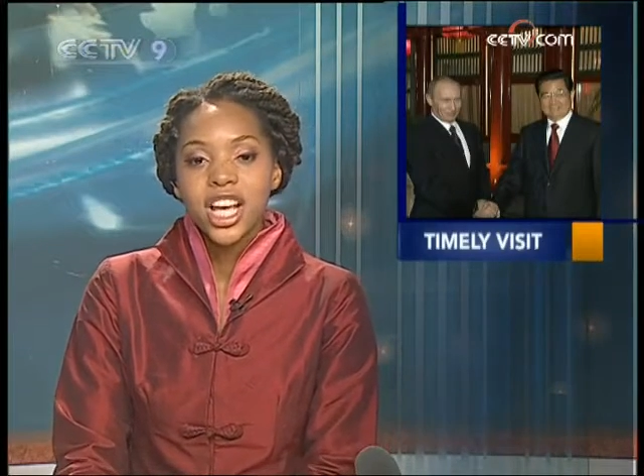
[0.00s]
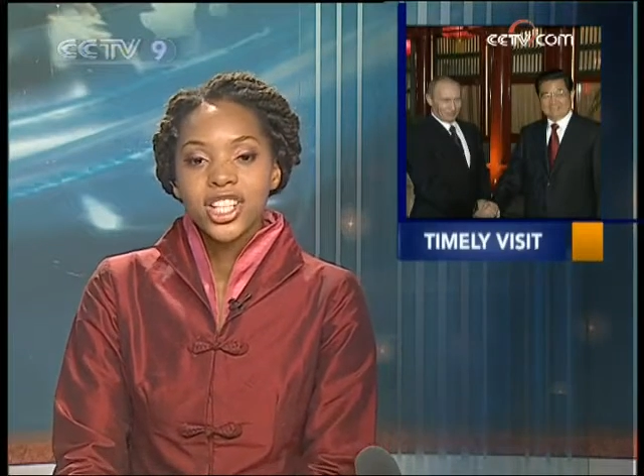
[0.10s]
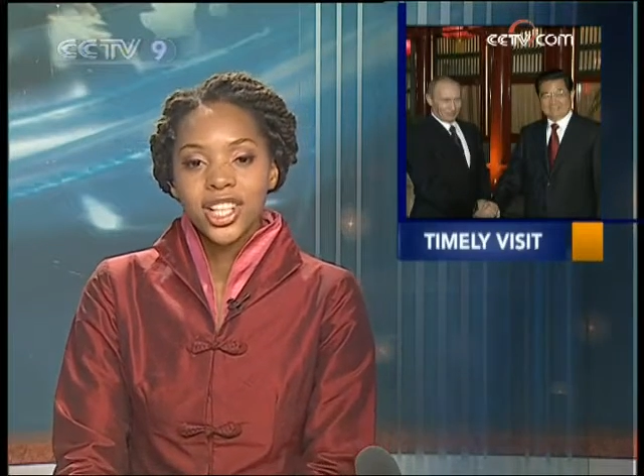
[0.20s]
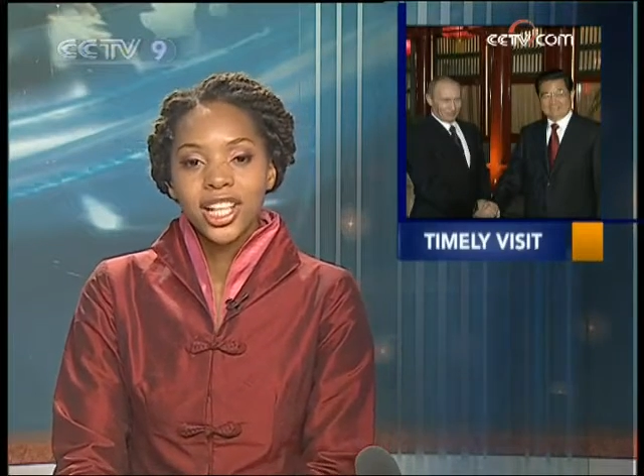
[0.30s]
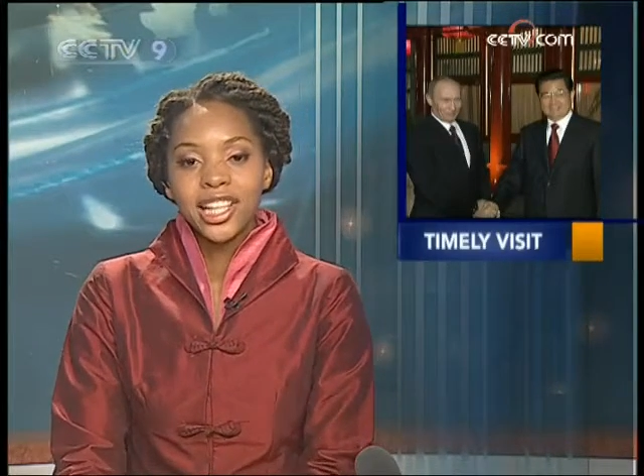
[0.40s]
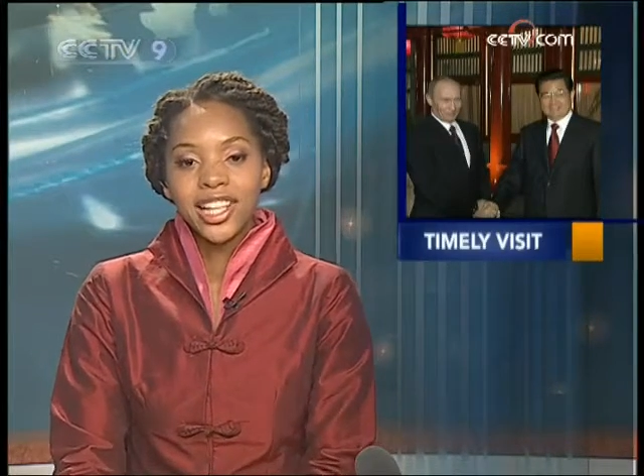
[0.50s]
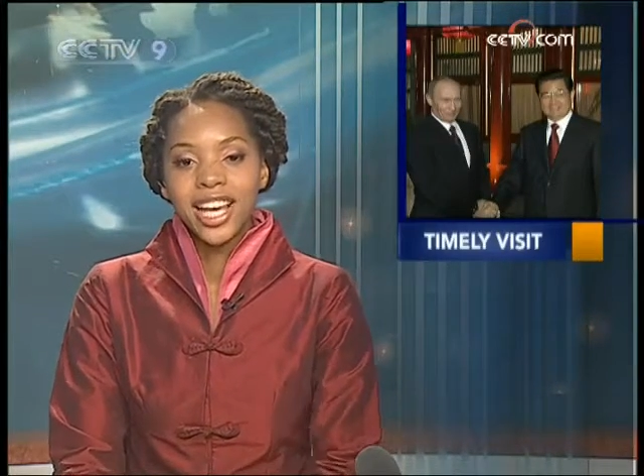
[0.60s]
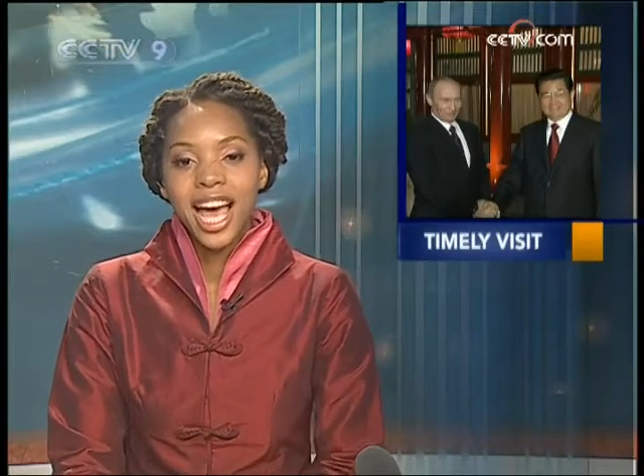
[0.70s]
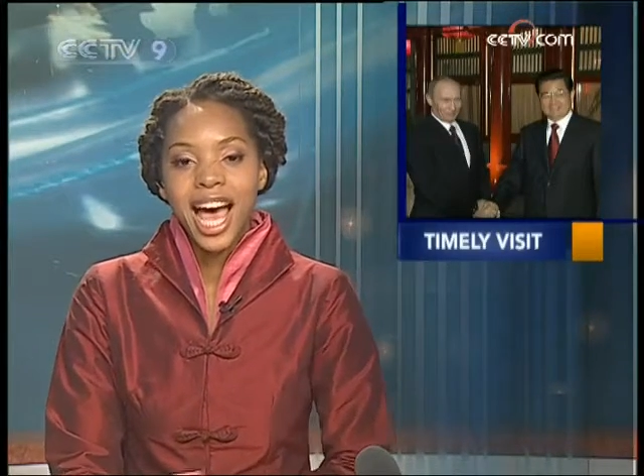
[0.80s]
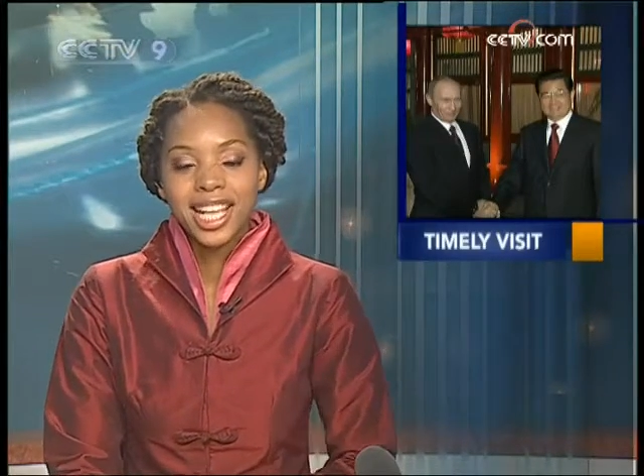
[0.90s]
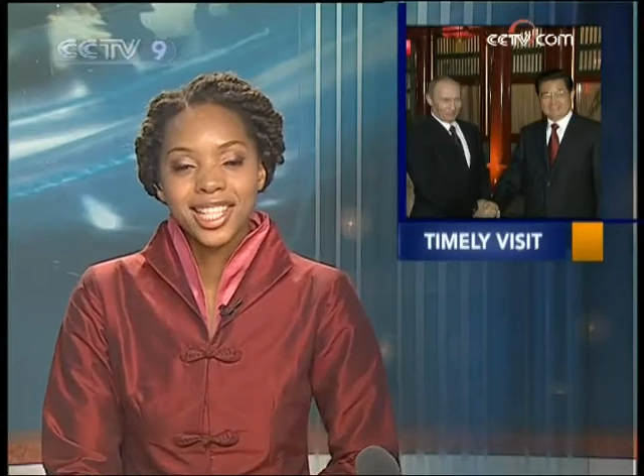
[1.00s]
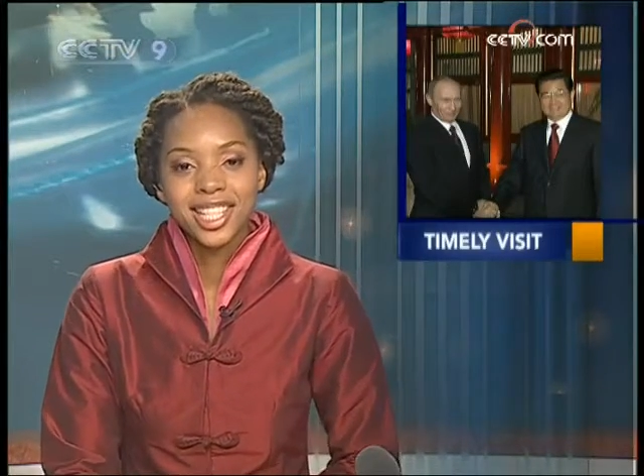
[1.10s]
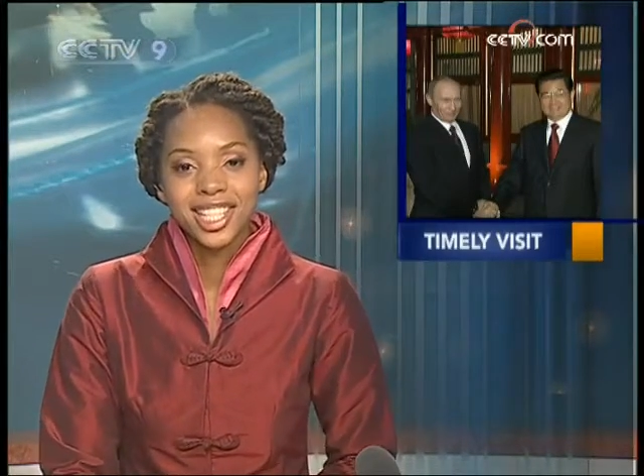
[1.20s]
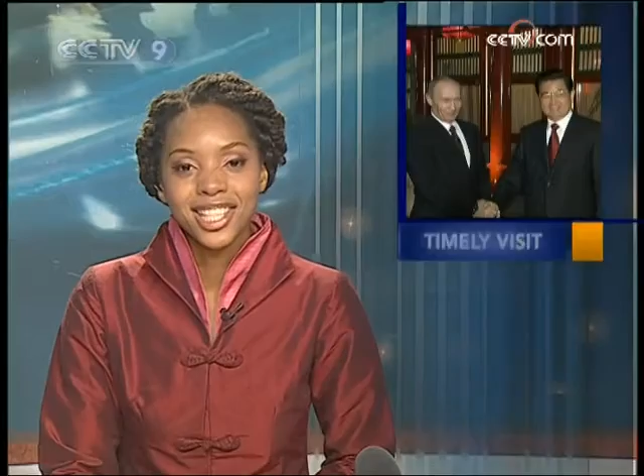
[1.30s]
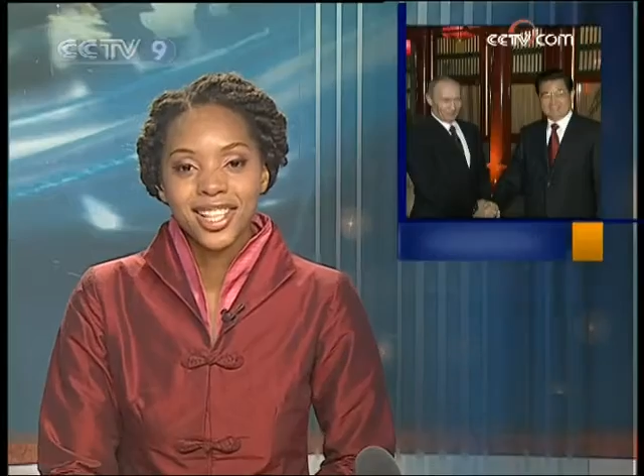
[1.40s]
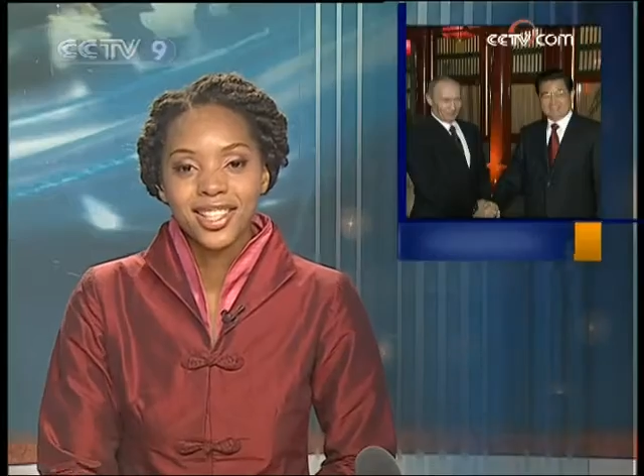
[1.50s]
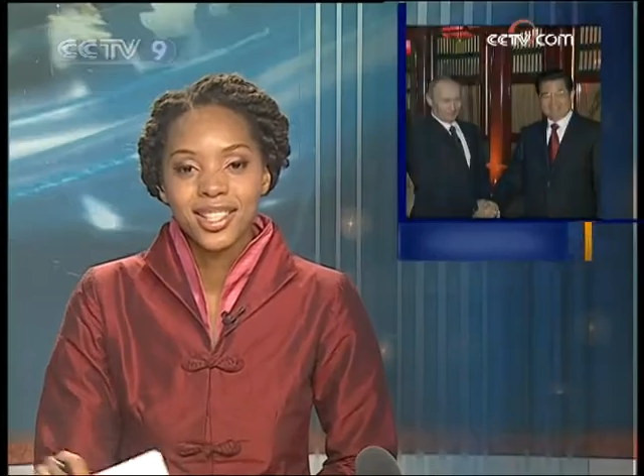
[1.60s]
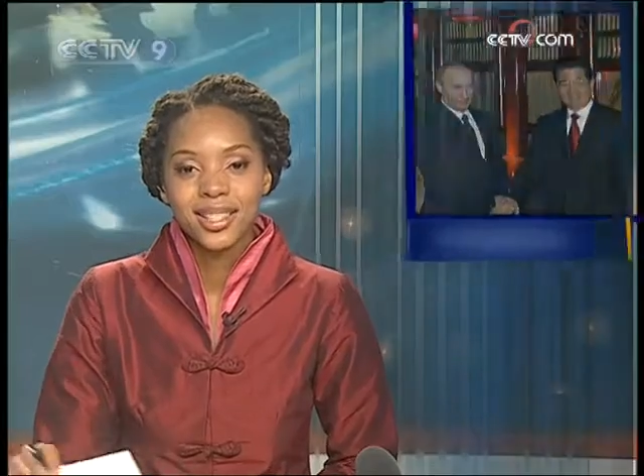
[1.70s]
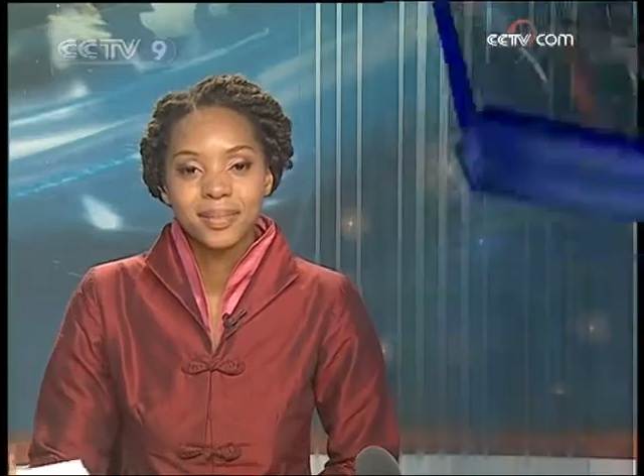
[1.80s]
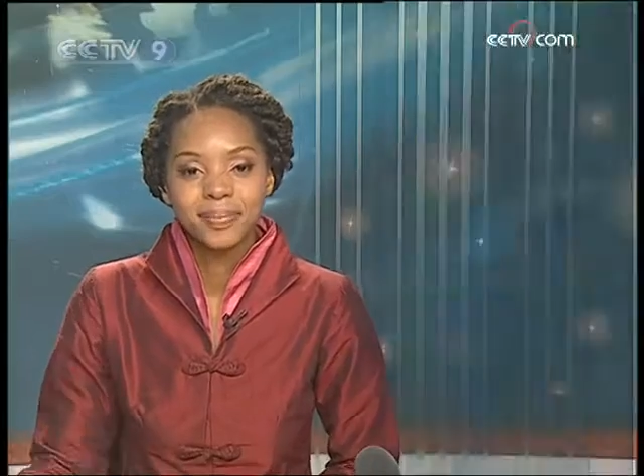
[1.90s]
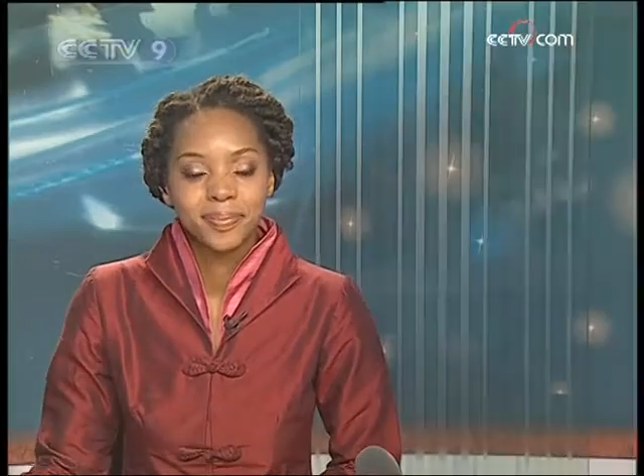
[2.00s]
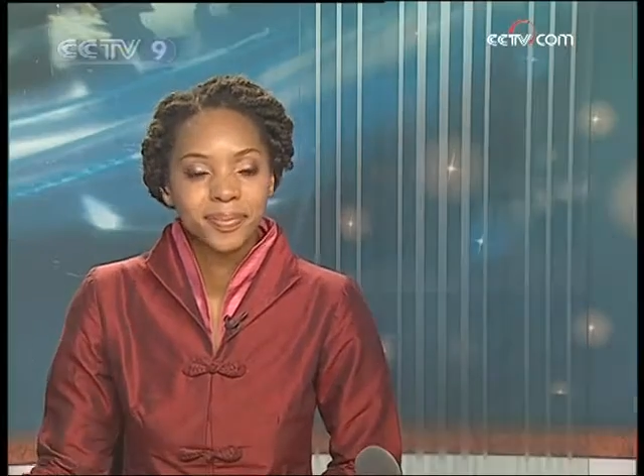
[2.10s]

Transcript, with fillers: Schindler has the details.